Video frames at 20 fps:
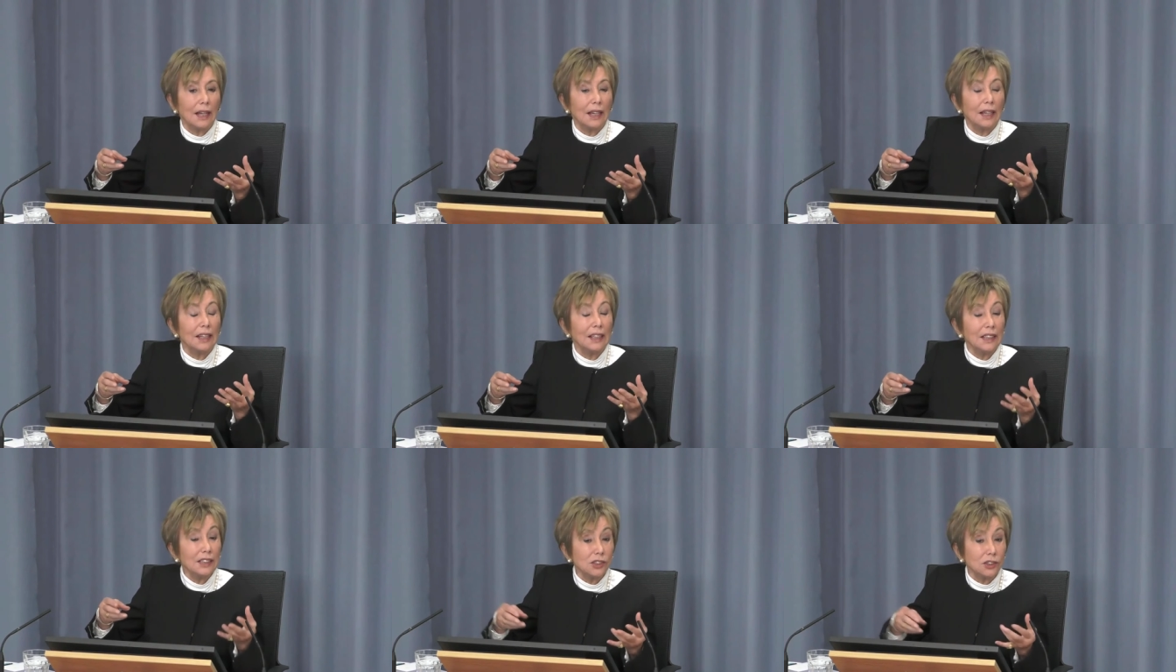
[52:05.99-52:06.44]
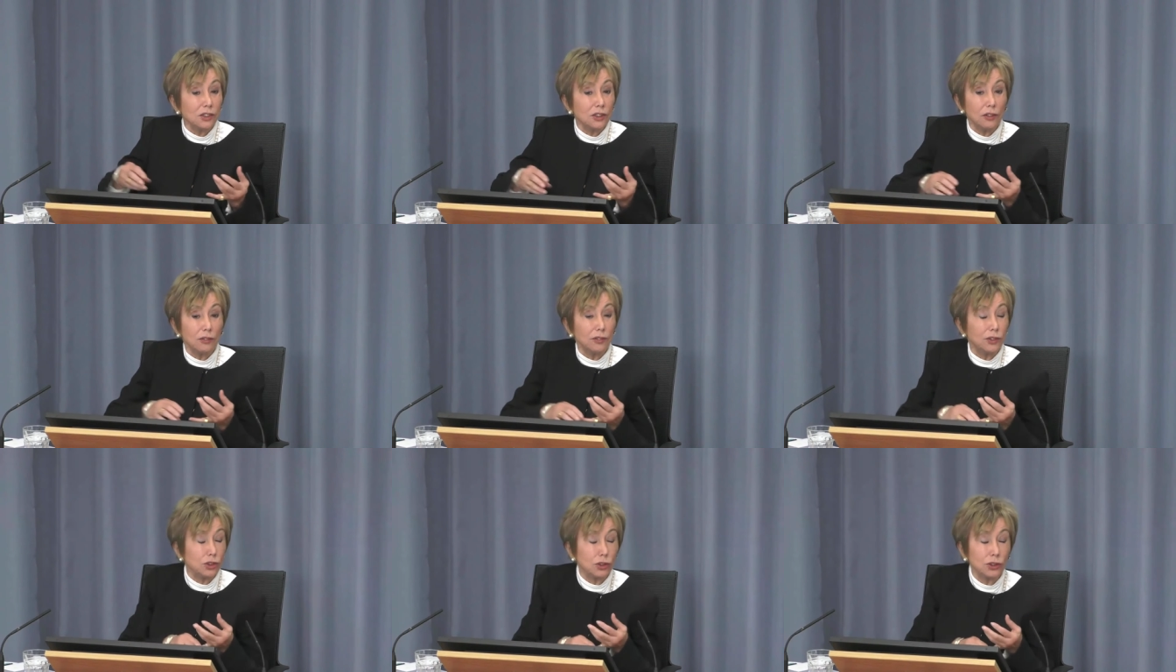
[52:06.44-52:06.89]
a
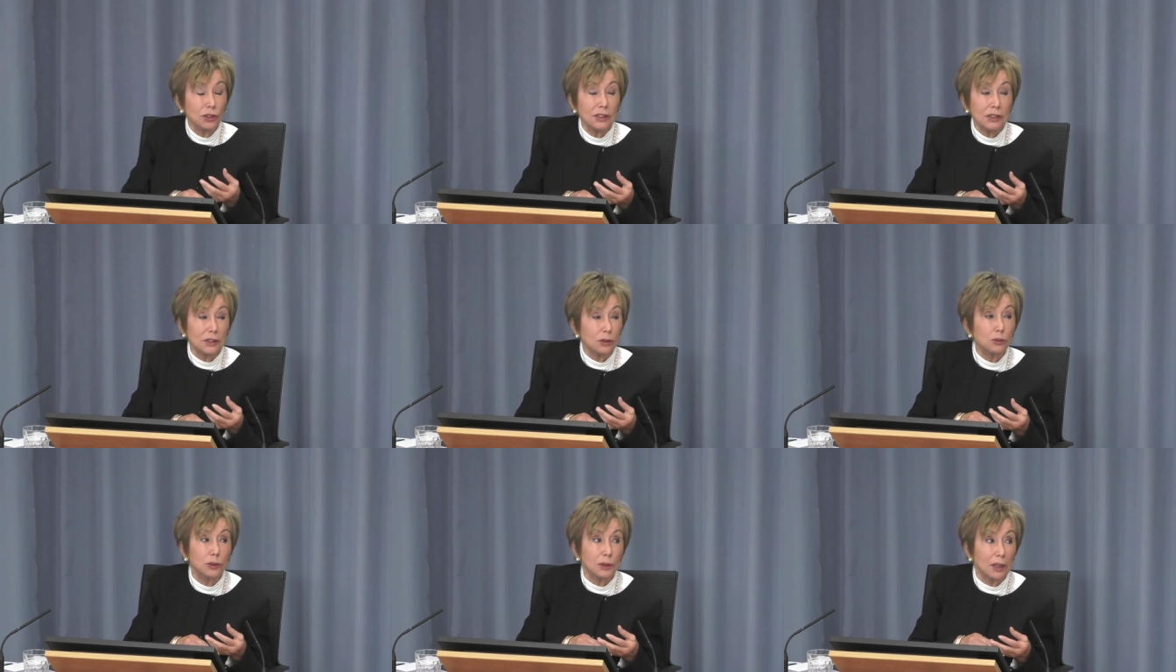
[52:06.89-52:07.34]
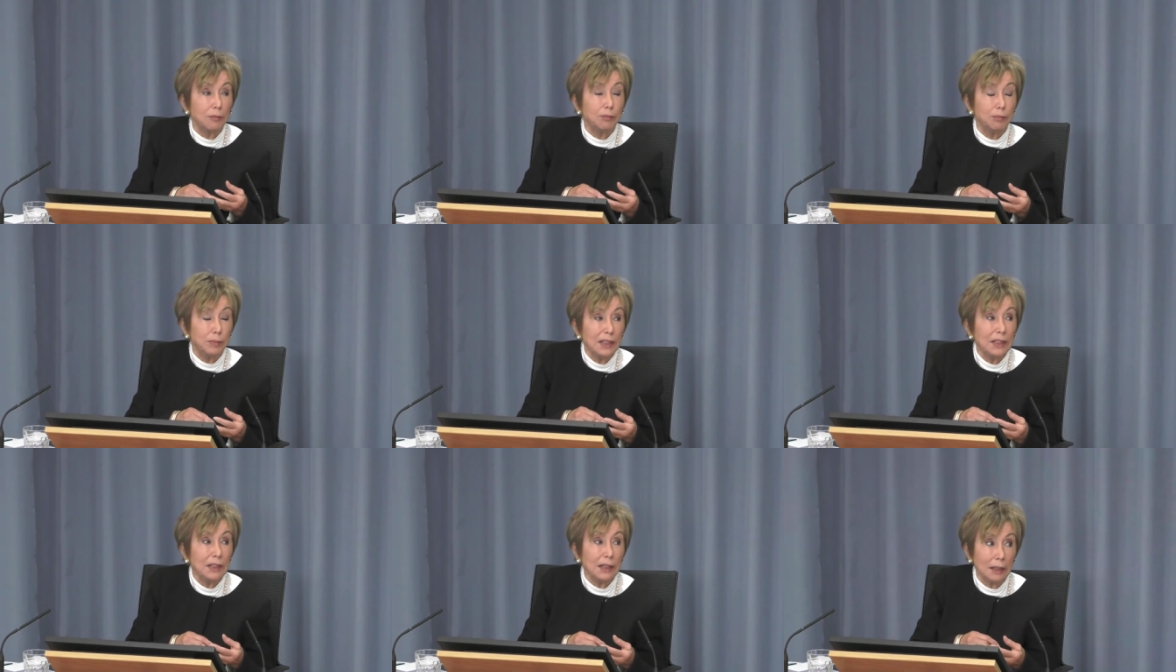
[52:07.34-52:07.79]
history of jaundice could
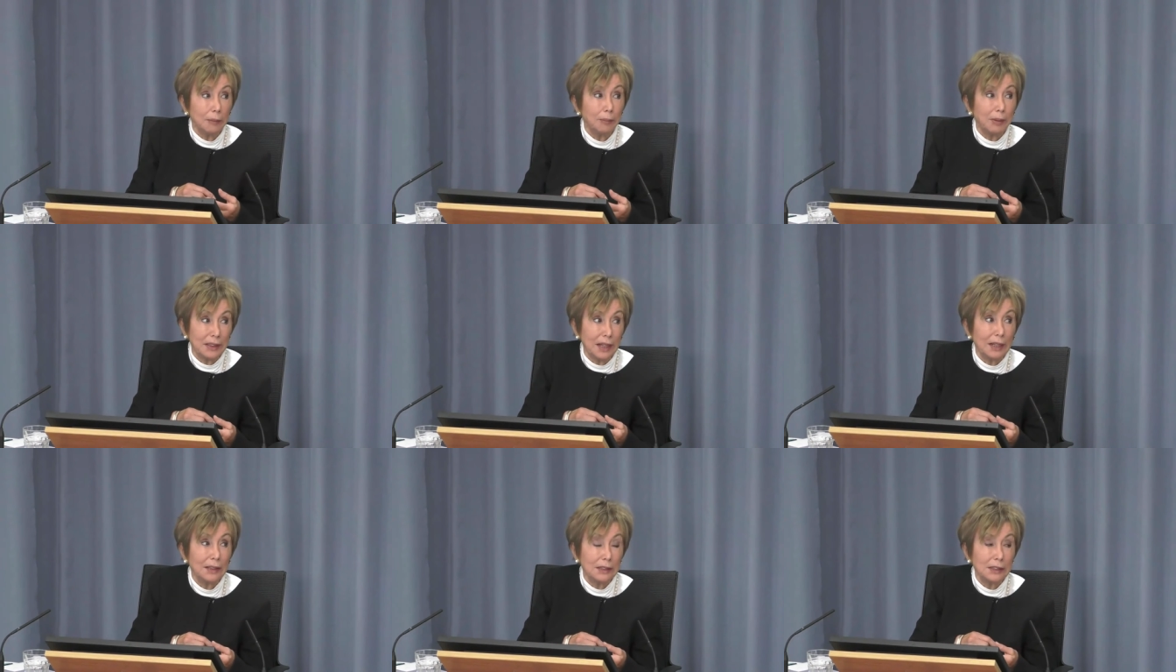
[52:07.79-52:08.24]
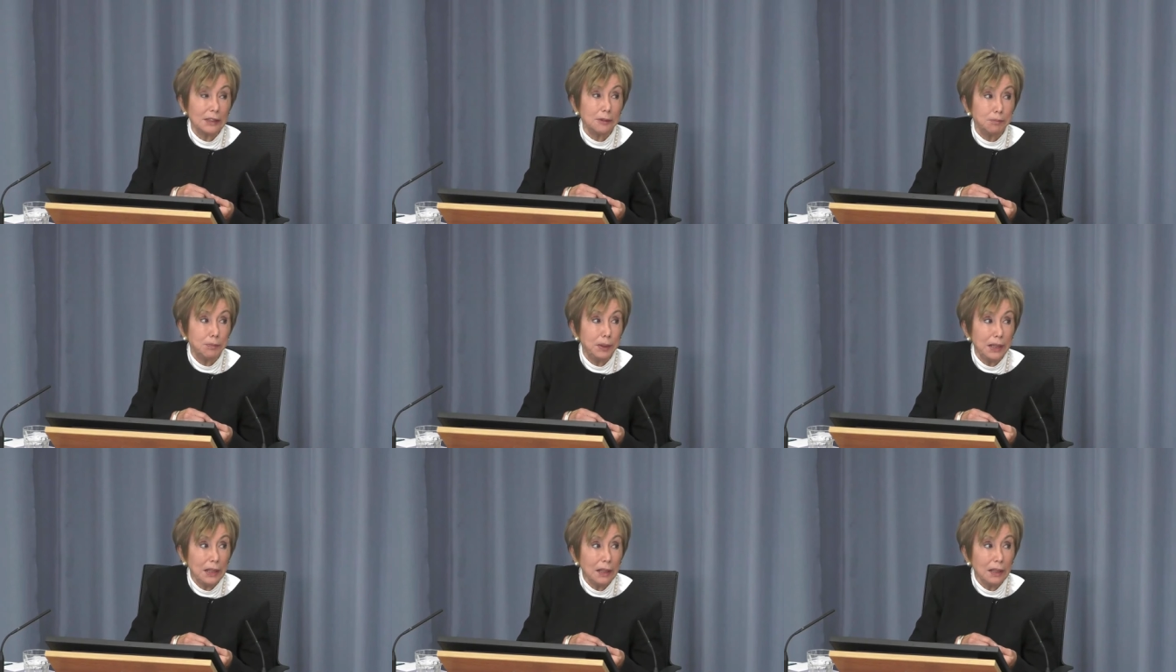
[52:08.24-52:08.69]
have been a hepatitis
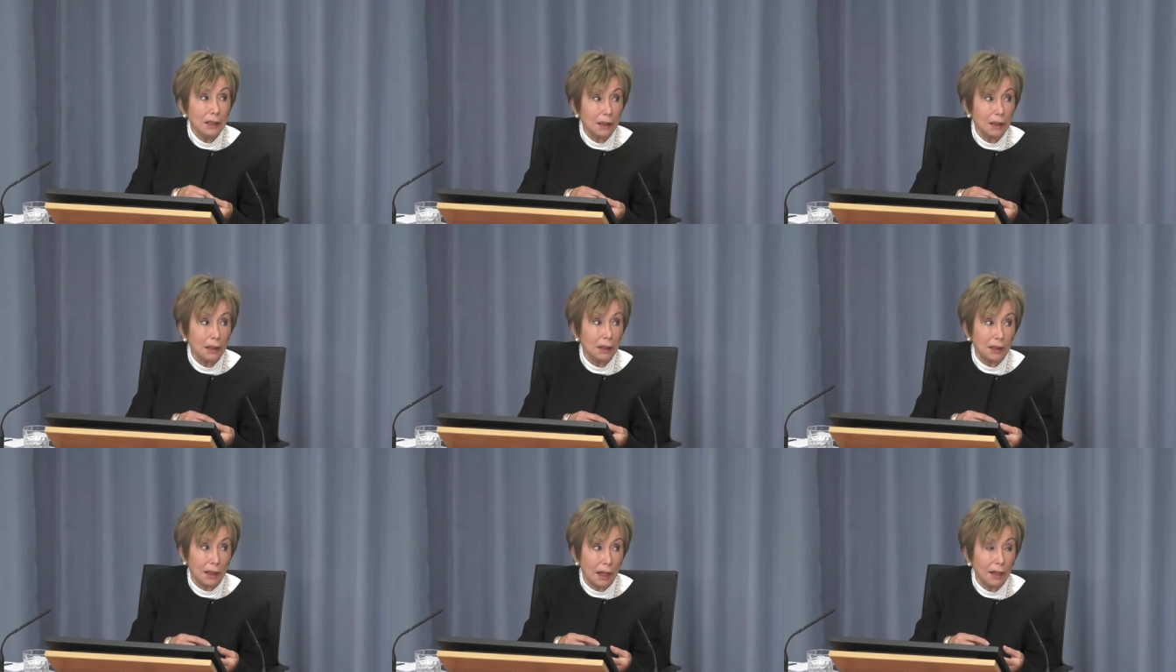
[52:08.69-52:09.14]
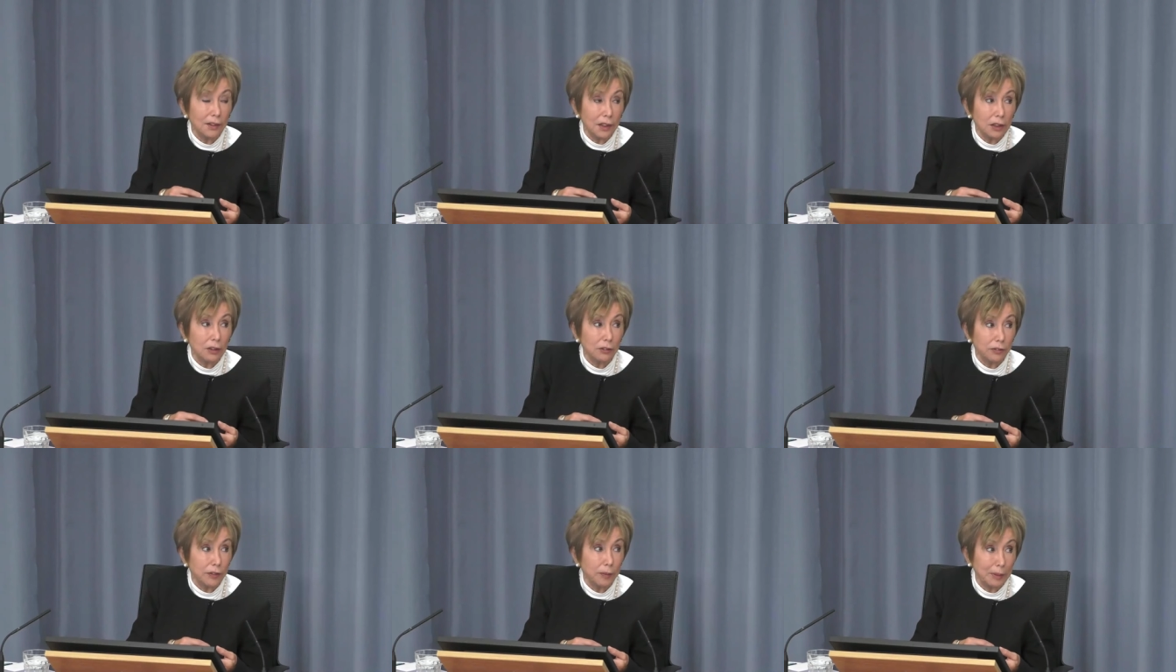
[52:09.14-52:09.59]
B, a
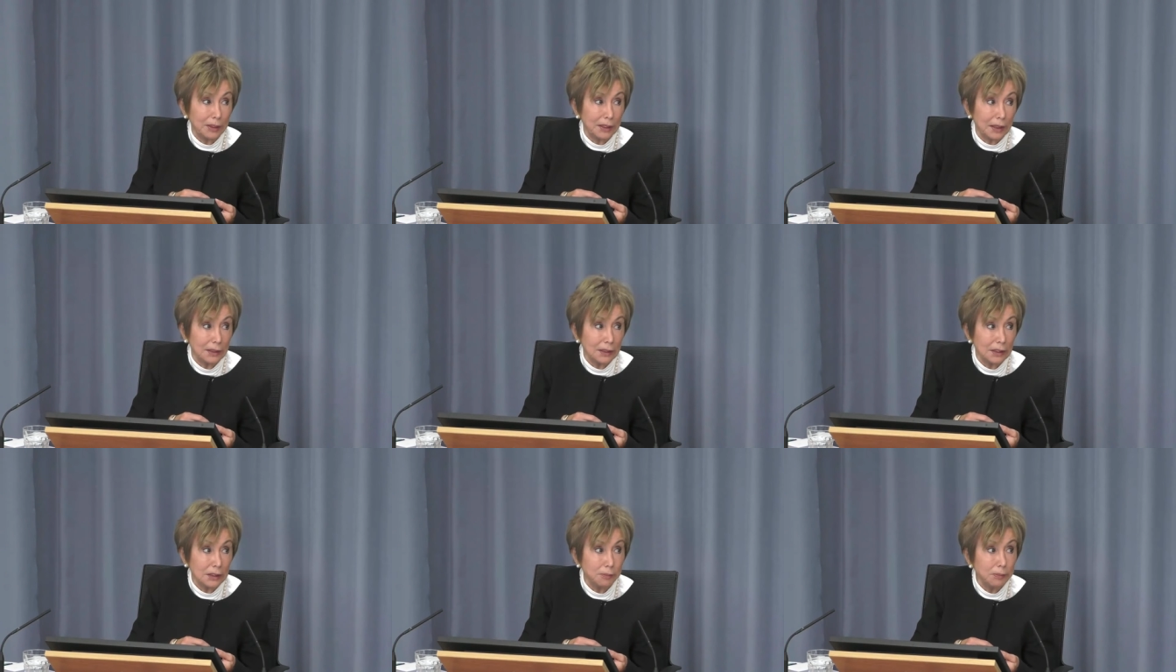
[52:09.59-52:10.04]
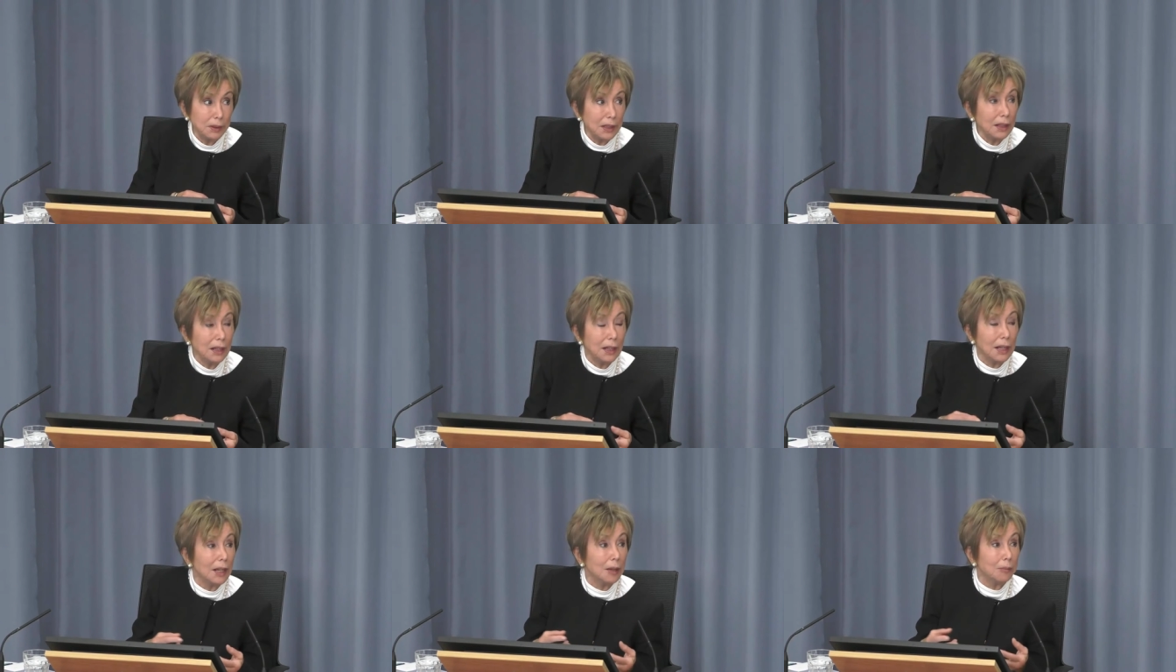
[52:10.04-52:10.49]
carrier of hepatitis
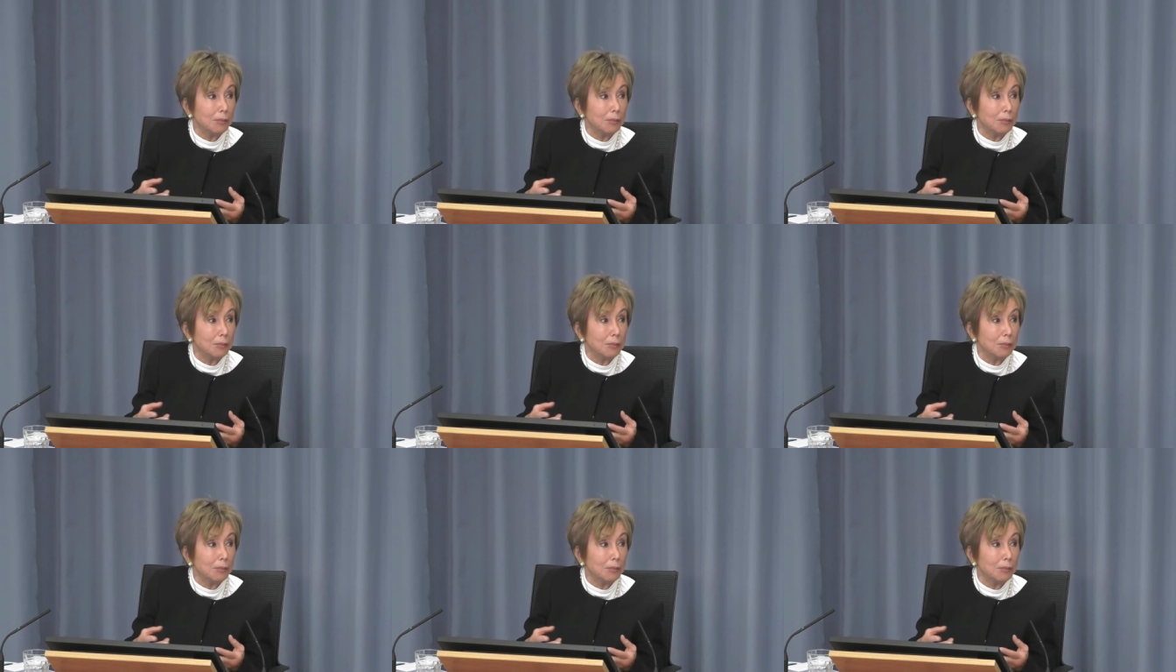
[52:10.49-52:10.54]
B,